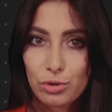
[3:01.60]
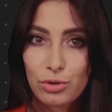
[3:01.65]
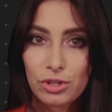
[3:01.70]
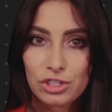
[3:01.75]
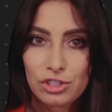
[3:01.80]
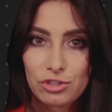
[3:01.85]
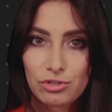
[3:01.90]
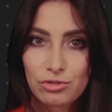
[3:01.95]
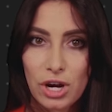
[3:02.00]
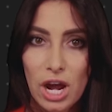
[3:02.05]
to
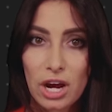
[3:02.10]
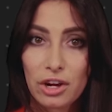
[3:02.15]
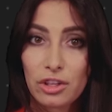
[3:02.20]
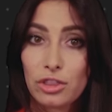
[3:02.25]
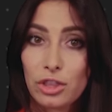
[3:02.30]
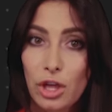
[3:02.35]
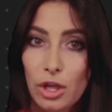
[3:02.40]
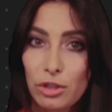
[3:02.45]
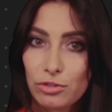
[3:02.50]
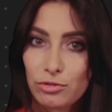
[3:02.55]

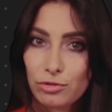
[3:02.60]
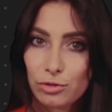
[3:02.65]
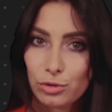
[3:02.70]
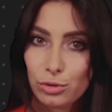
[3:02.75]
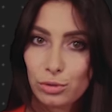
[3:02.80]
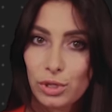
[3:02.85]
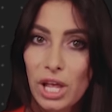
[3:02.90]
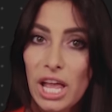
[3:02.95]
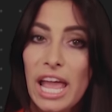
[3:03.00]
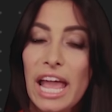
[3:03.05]
construct
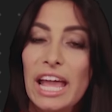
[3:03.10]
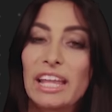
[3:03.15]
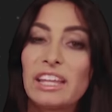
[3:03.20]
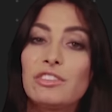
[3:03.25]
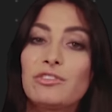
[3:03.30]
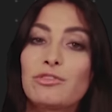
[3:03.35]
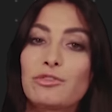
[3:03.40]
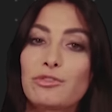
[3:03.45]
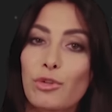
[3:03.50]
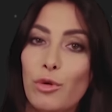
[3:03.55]
thoughtful
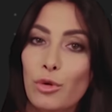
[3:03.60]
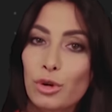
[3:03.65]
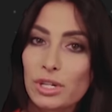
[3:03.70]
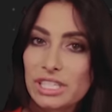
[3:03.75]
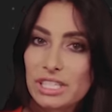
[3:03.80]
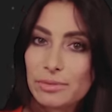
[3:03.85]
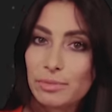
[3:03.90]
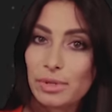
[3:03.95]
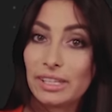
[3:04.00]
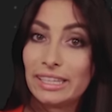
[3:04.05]
and
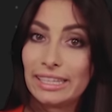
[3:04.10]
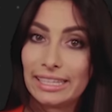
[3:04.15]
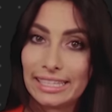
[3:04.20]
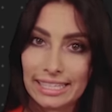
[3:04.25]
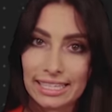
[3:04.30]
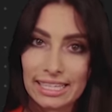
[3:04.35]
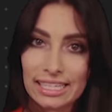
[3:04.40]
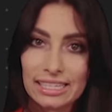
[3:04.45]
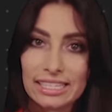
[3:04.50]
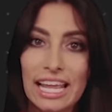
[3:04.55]
enforceable
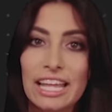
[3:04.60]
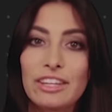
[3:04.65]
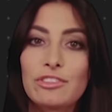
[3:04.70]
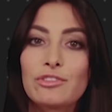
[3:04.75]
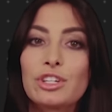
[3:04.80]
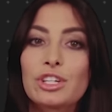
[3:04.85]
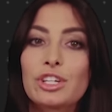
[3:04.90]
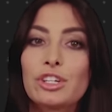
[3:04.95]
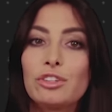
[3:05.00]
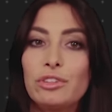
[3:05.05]
legal
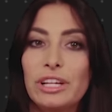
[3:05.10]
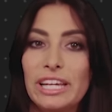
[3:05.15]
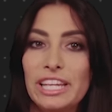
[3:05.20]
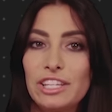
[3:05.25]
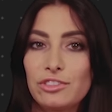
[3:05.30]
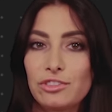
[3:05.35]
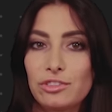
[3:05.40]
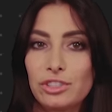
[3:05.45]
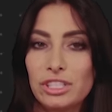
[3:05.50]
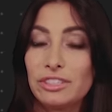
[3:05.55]
and
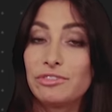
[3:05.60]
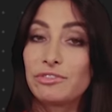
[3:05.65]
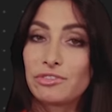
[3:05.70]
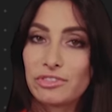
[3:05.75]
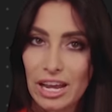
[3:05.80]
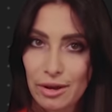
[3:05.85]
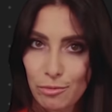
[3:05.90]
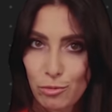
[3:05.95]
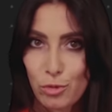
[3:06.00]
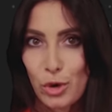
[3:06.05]
regulatory
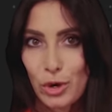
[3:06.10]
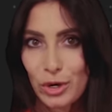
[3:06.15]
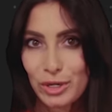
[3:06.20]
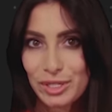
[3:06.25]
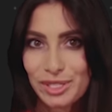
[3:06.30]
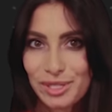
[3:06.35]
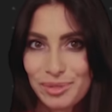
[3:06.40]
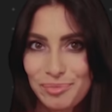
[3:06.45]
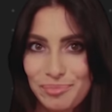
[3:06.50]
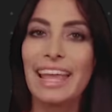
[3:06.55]

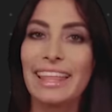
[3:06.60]
frameworks.